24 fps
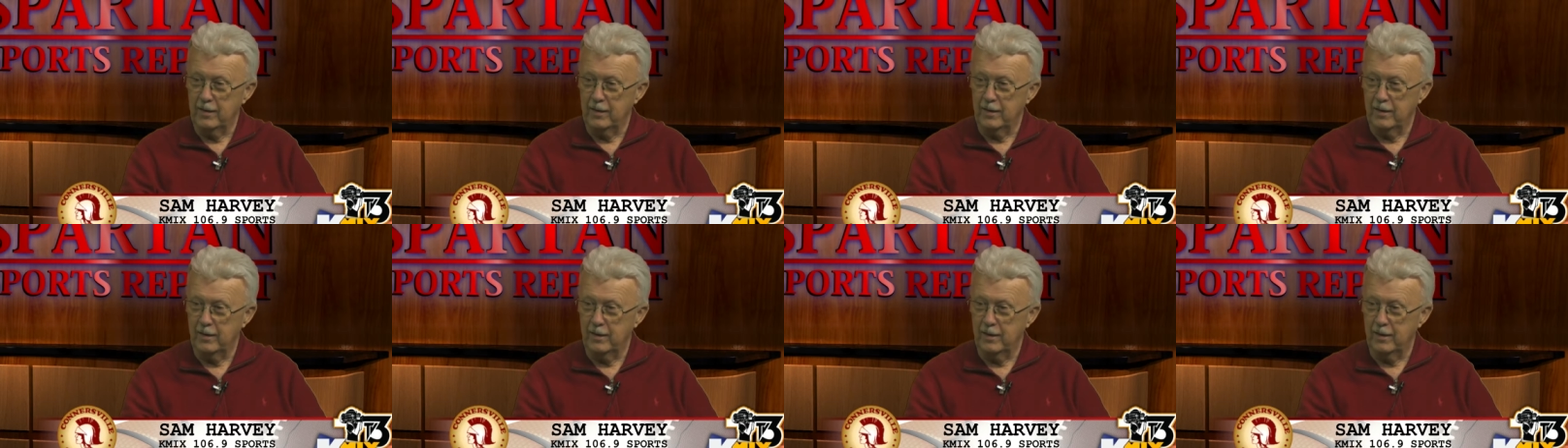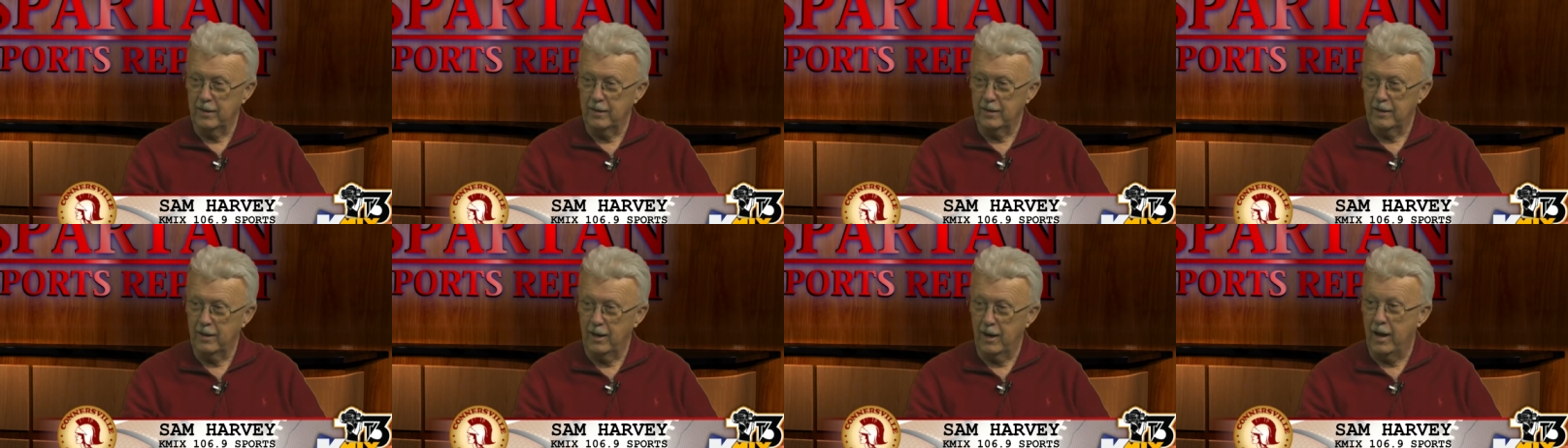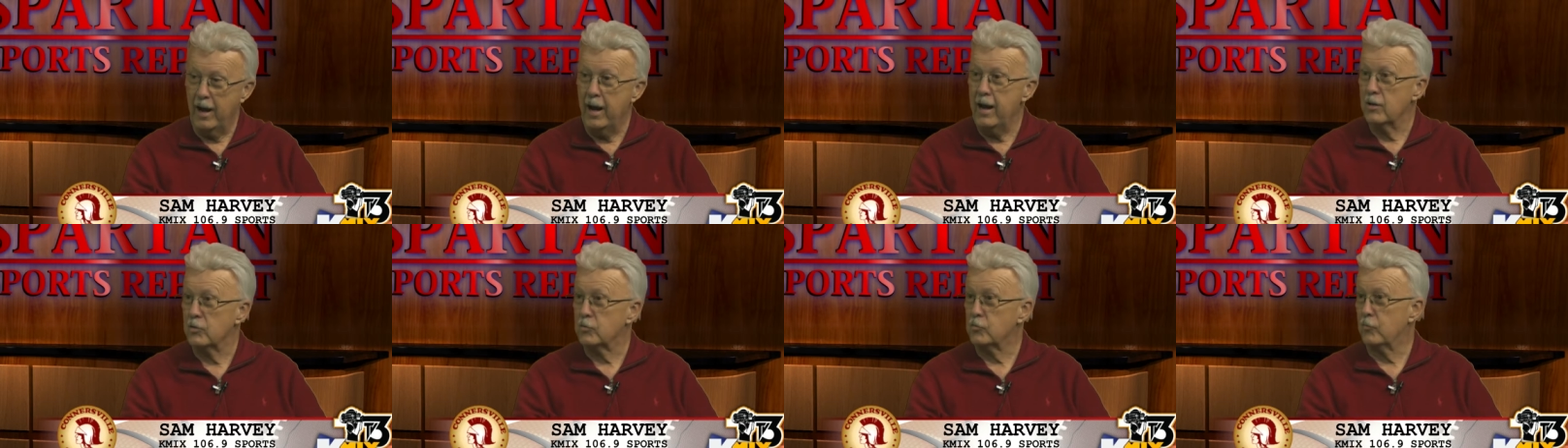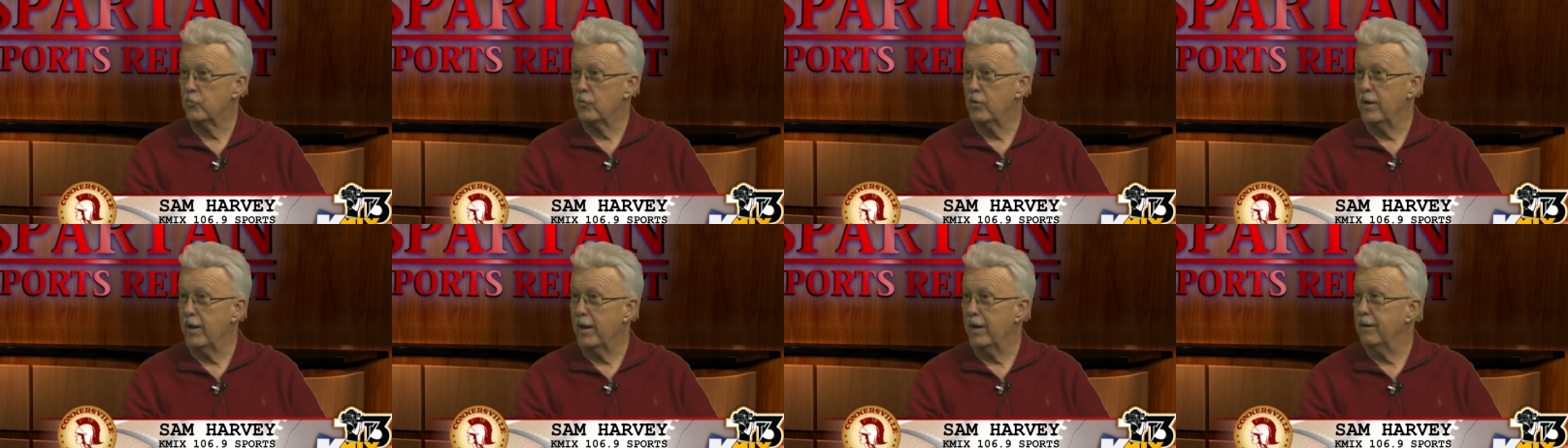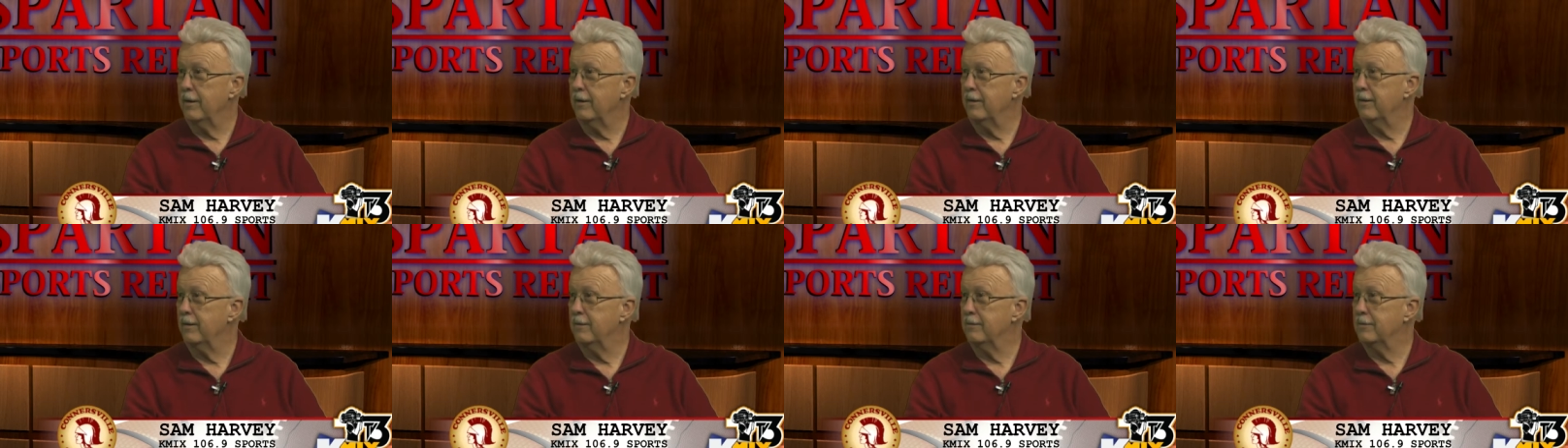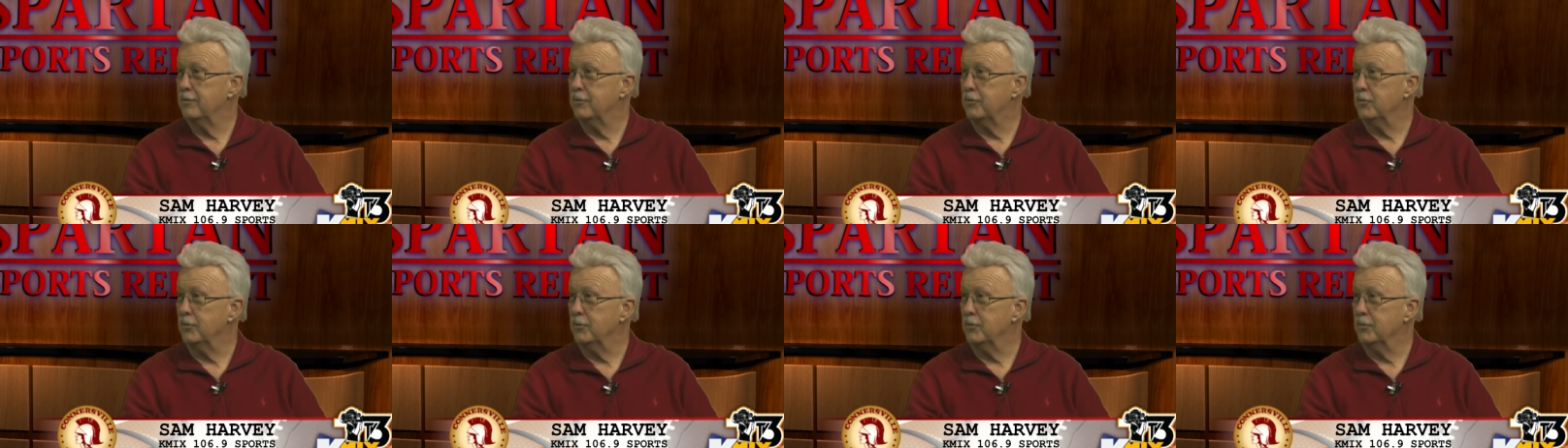and I asked Fran
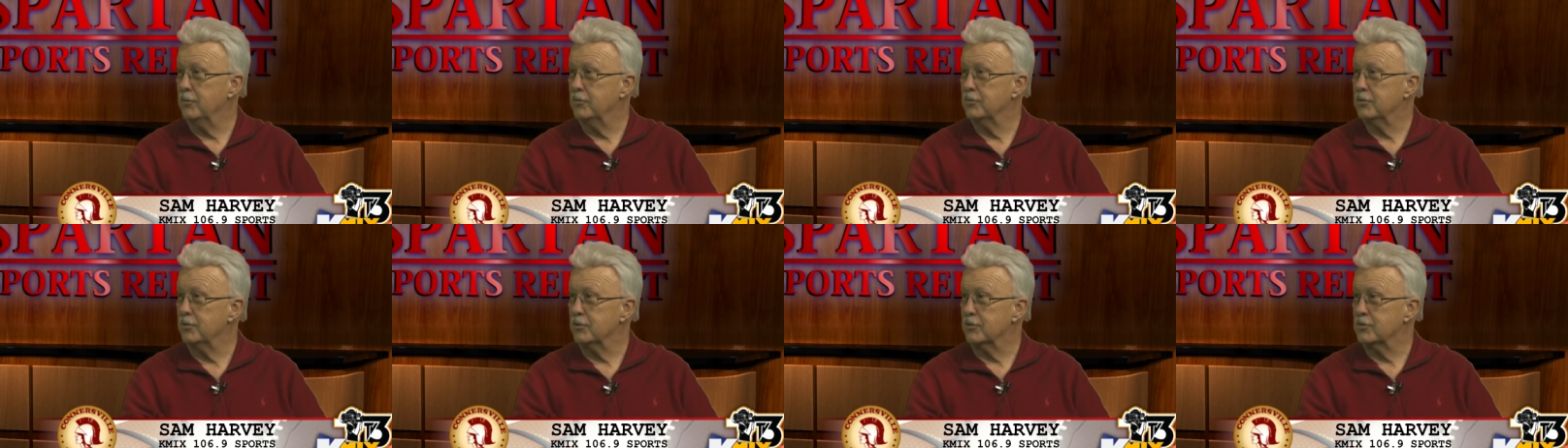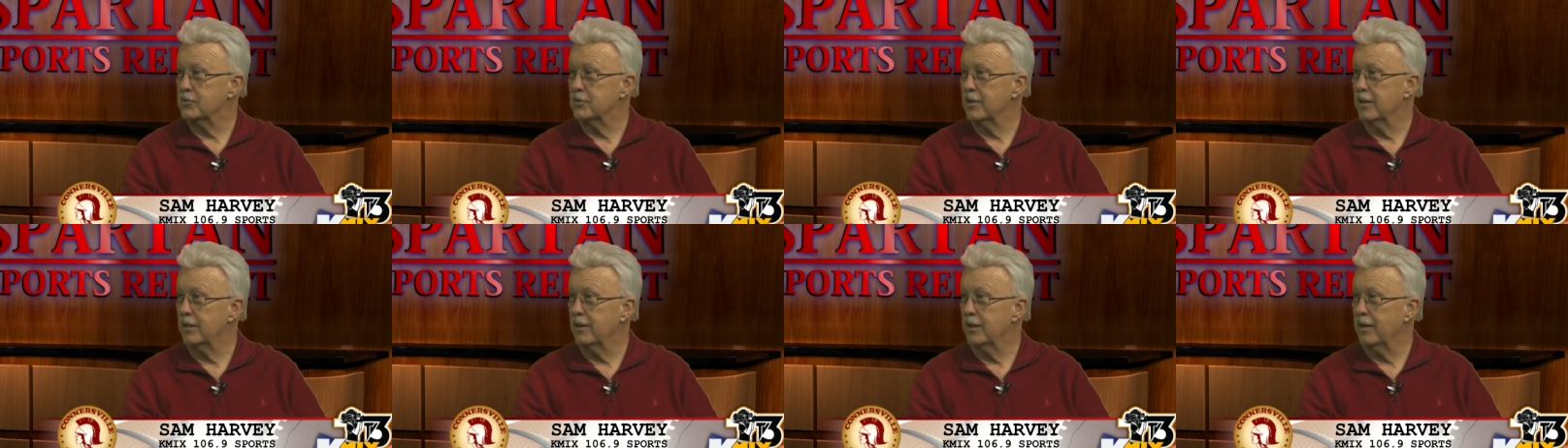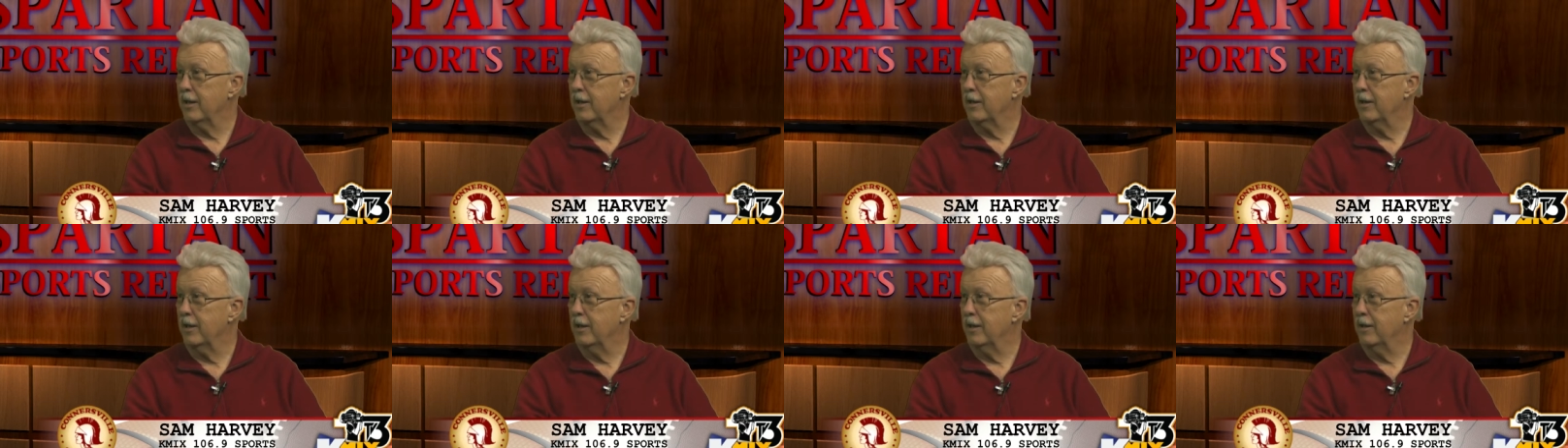to, to set in.